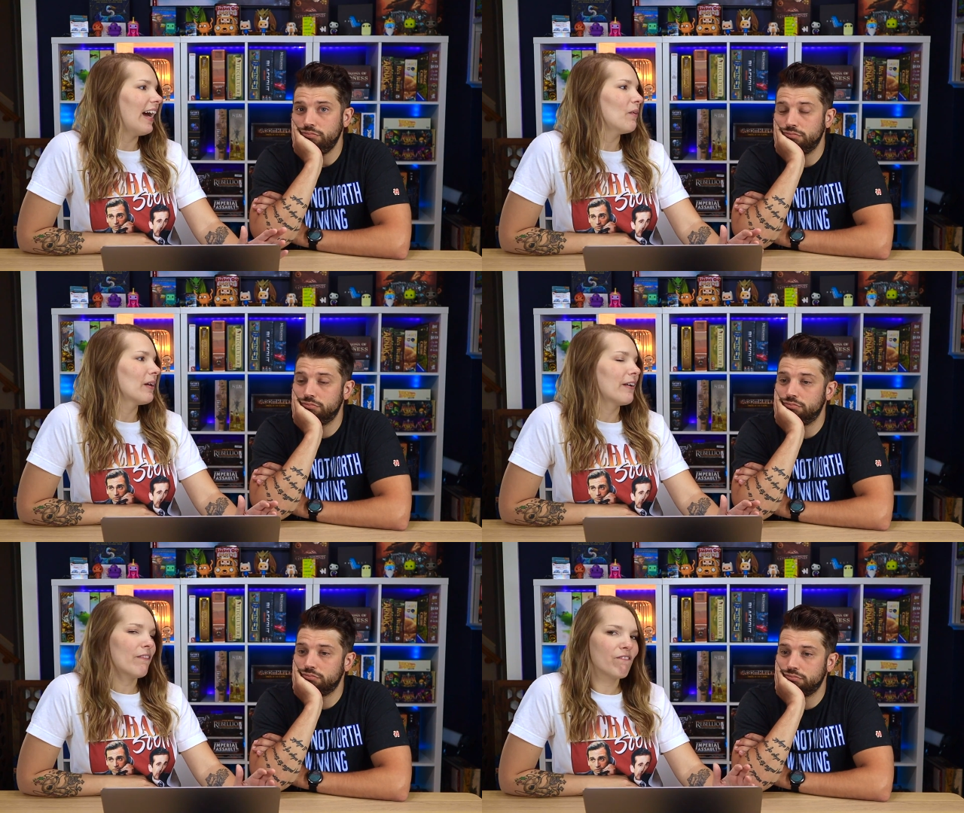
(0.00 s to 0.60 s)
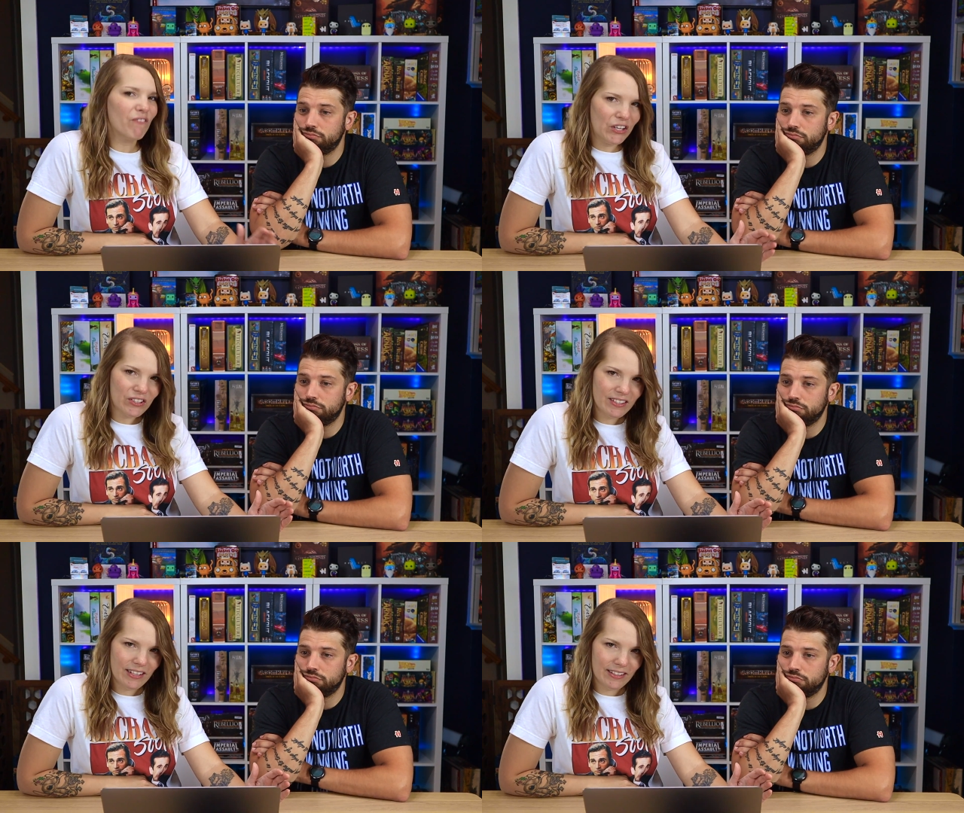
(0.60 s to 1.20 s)
Speaker 1: our
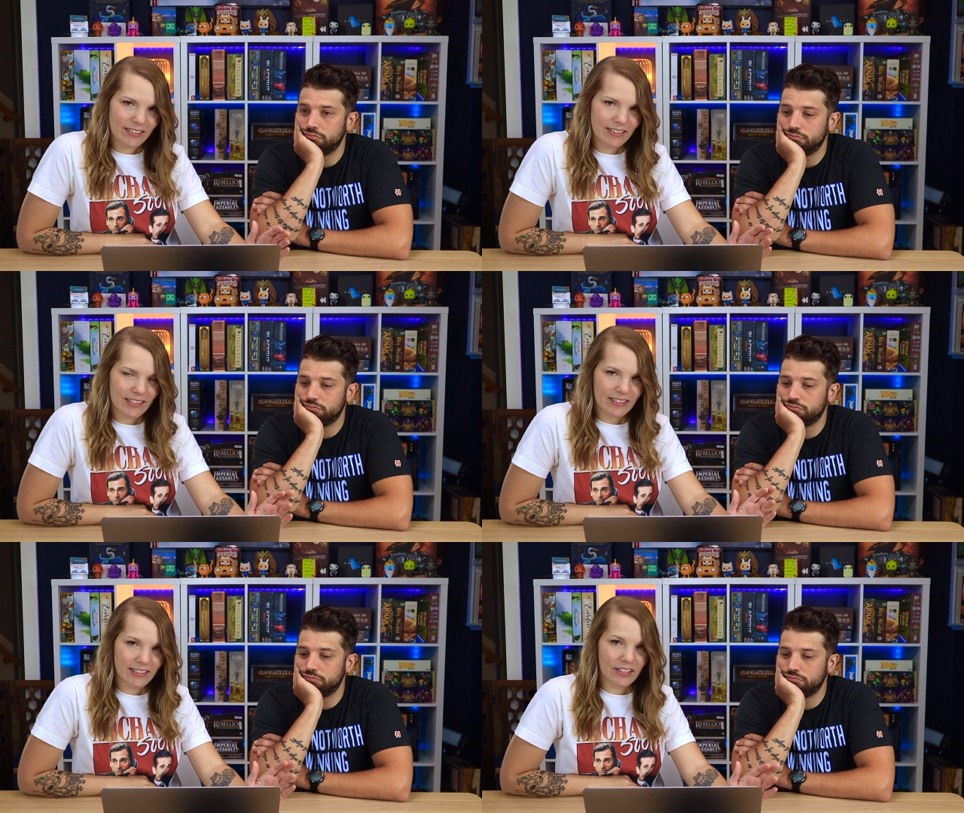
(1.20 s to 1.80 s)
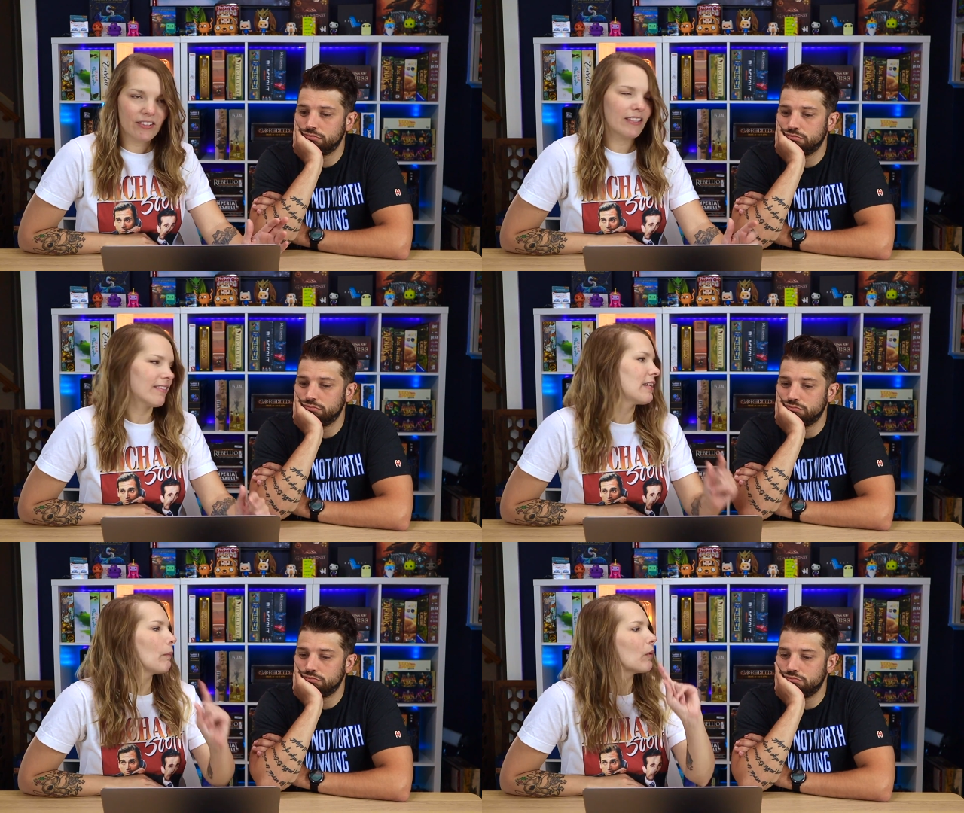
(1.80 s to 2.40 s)
Versus
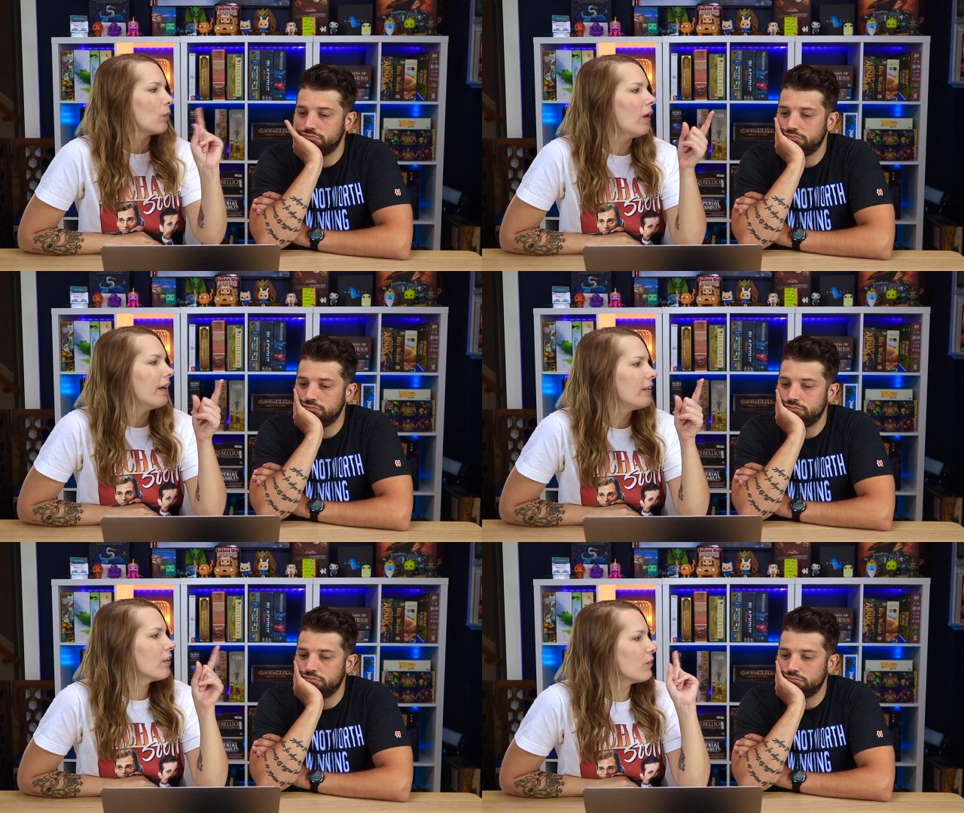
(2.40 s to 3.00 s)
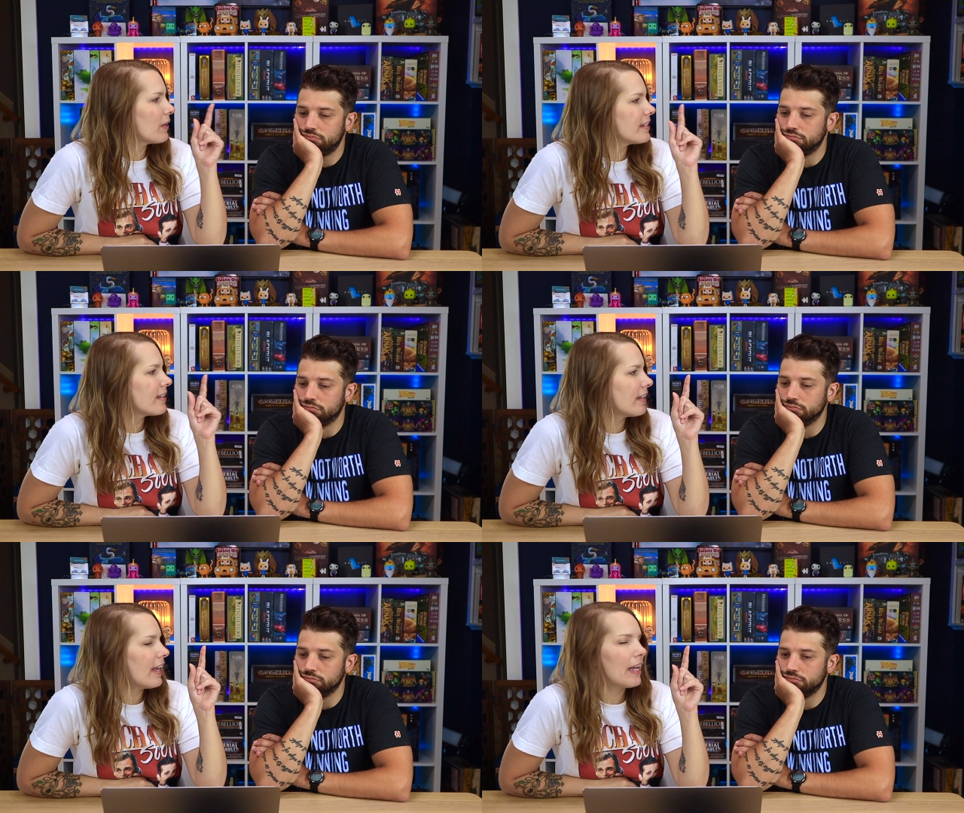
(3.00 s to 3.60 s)
series number one,
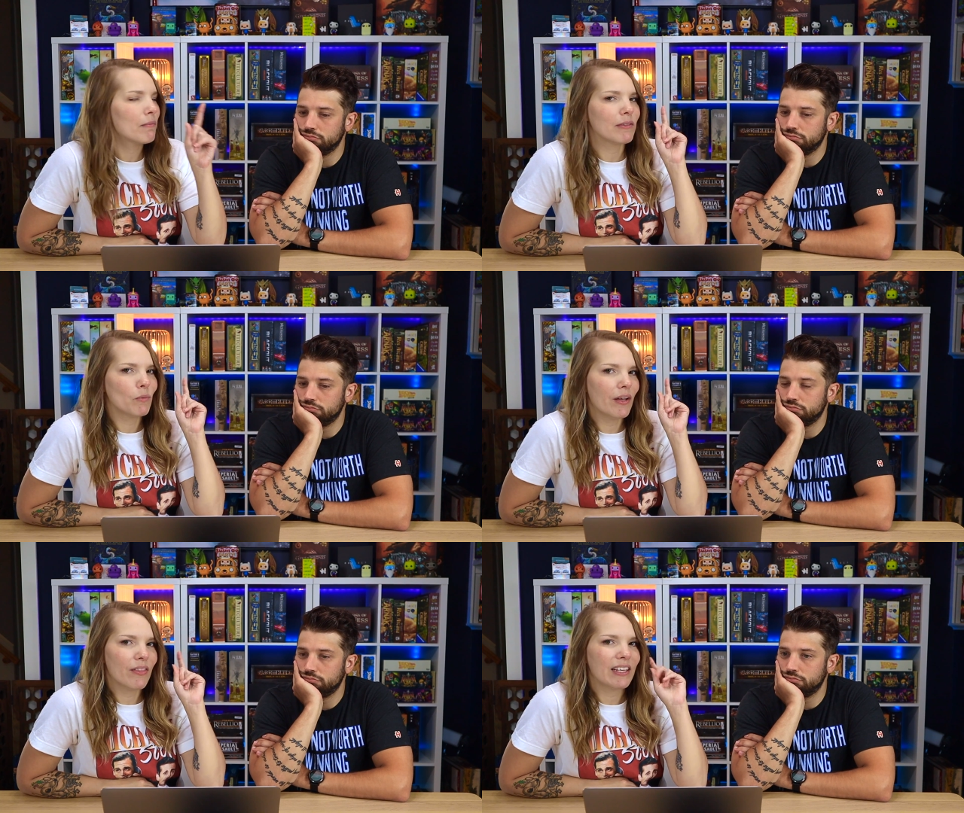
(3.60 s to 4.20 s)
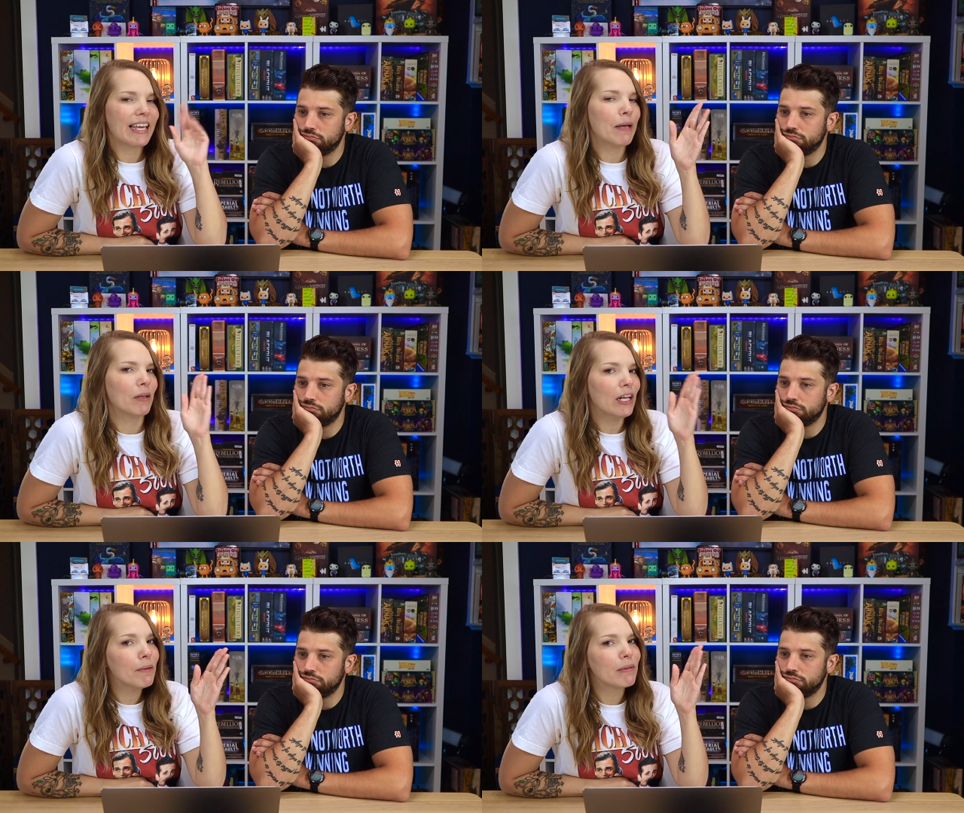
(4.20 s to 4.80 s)
racing mm-hmm. games, with
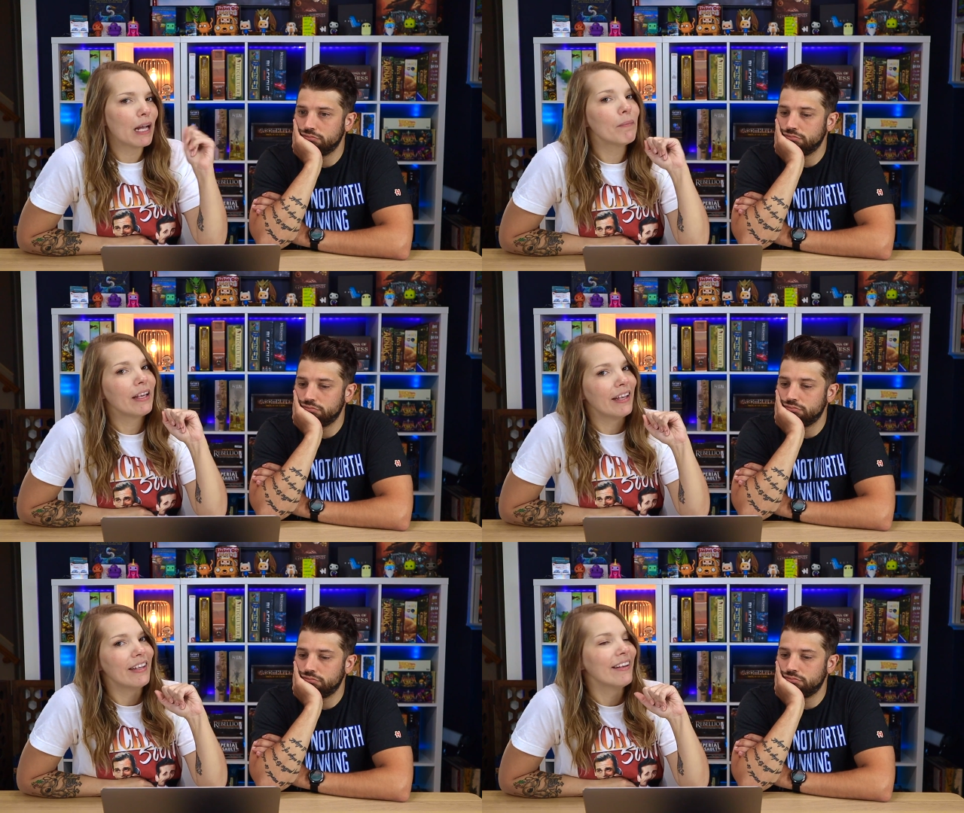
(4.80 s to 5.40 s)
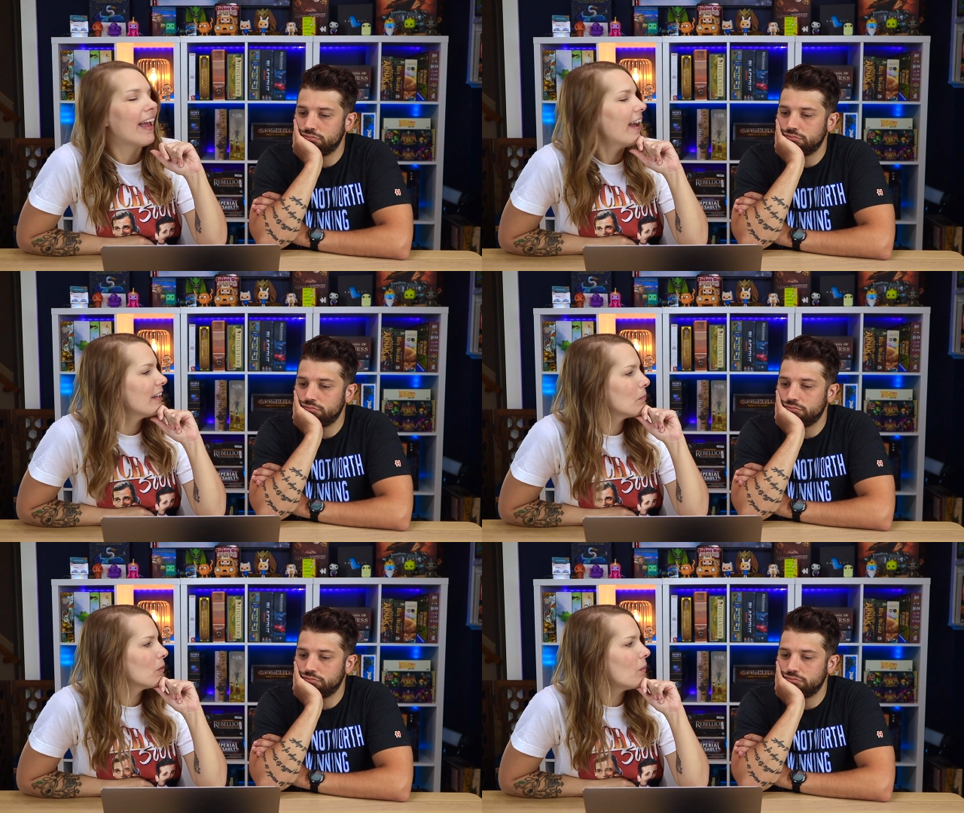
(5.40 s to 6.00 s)
Camel Up coming in
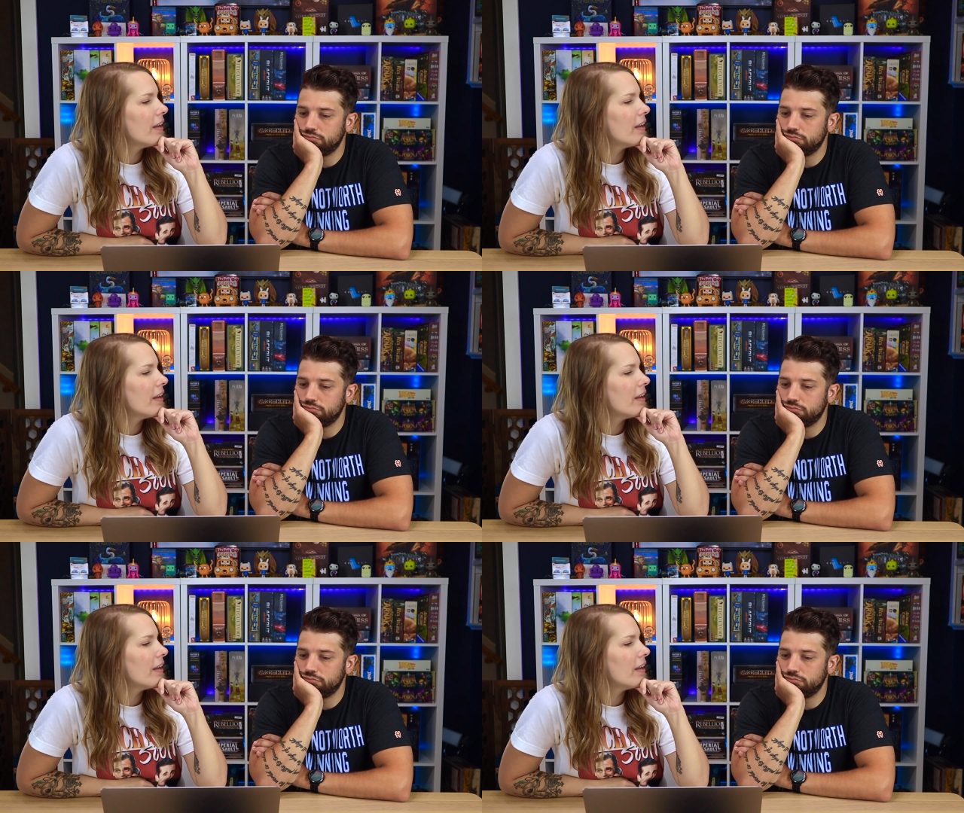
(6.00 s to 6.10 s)
at number